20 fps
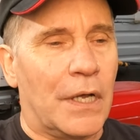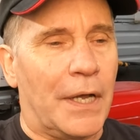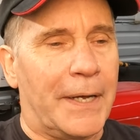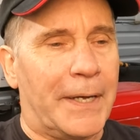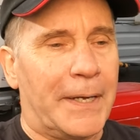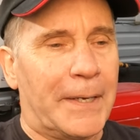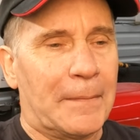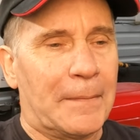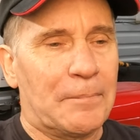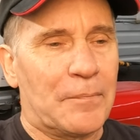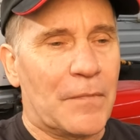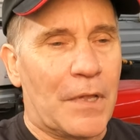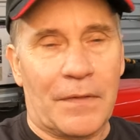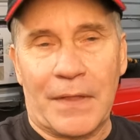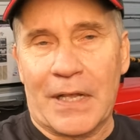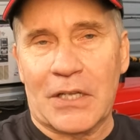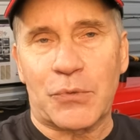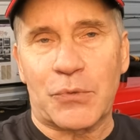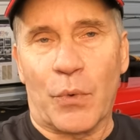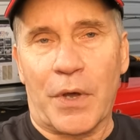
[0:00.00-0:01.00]

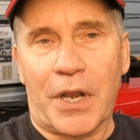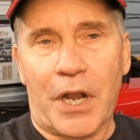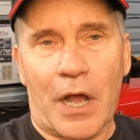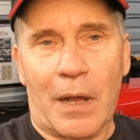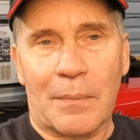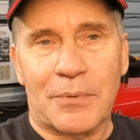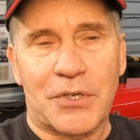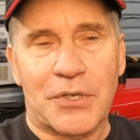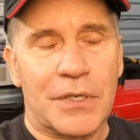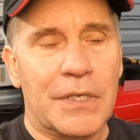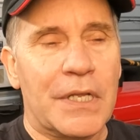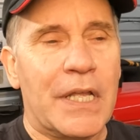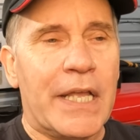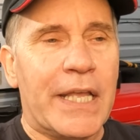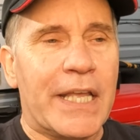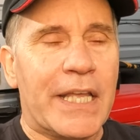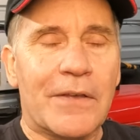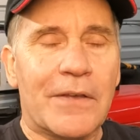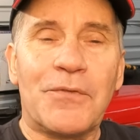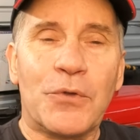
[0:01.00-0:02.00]
And that's one option.
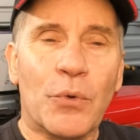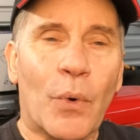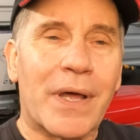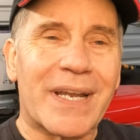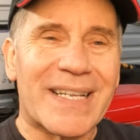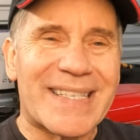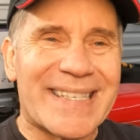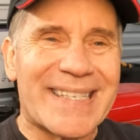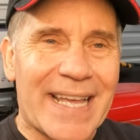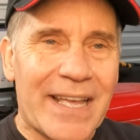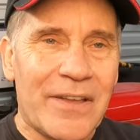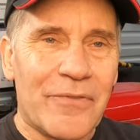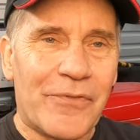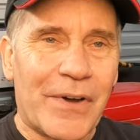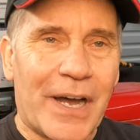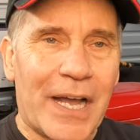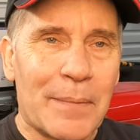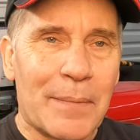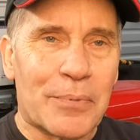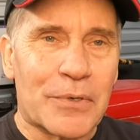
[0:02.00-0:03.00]
If you want to save
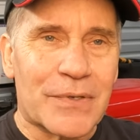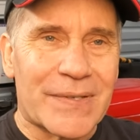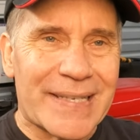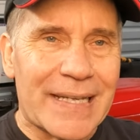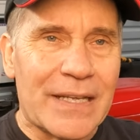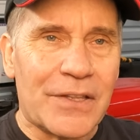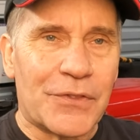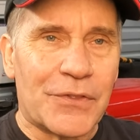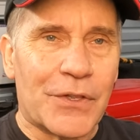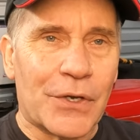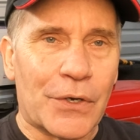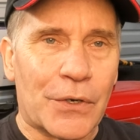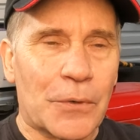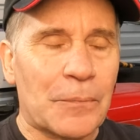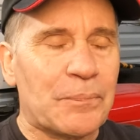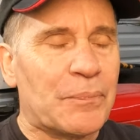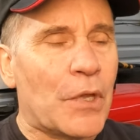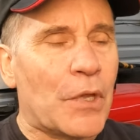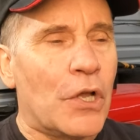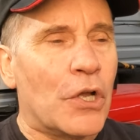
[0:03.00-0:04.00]
5%, though,